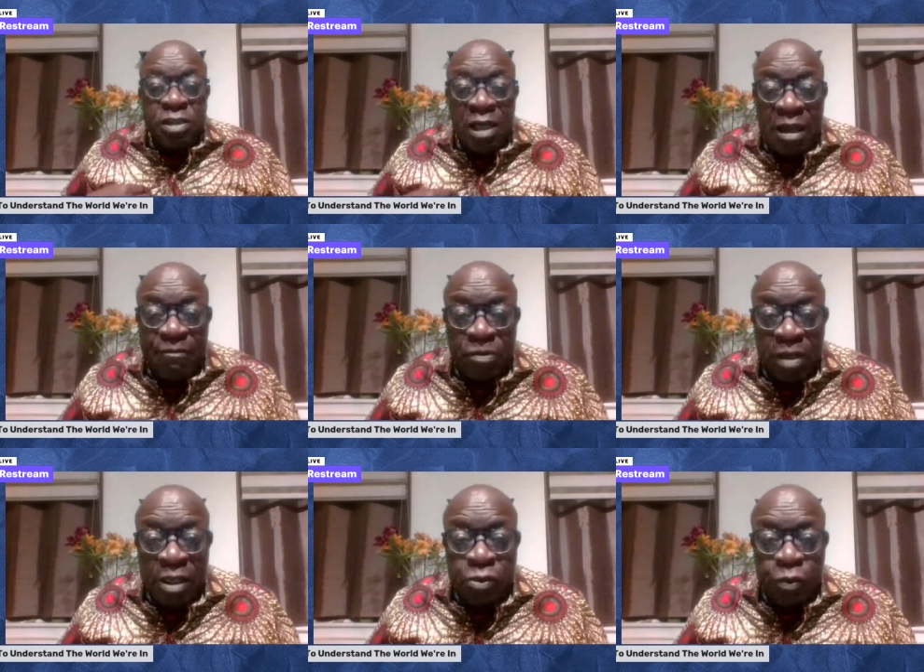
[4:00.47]
is the level
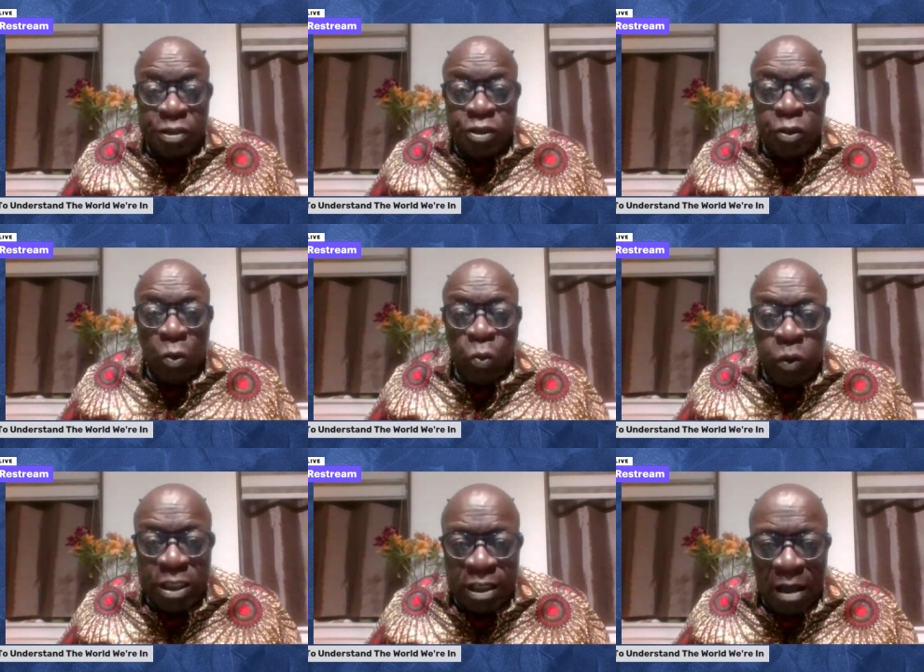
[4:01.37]
at which
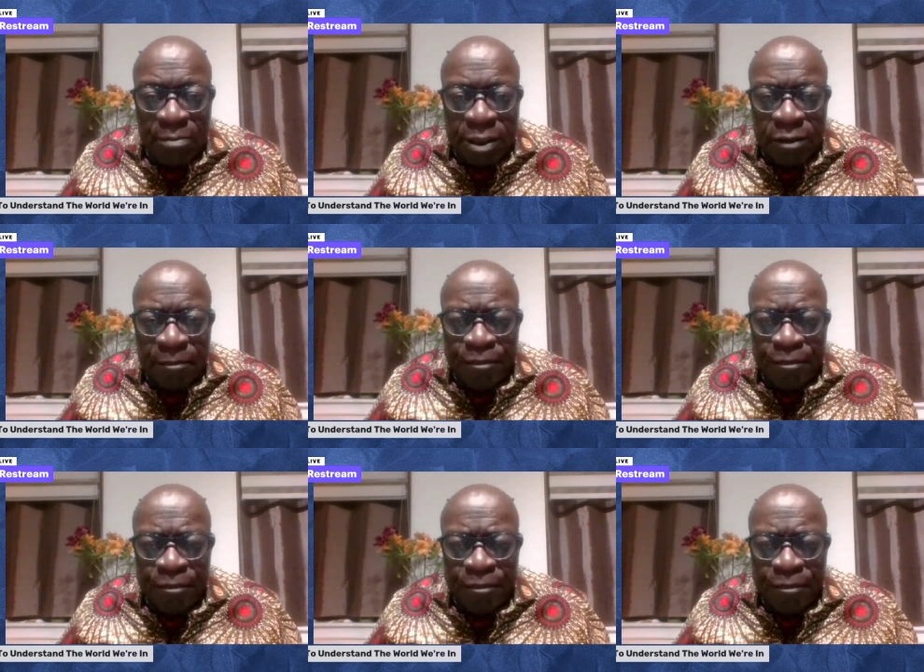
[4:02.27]
we come in.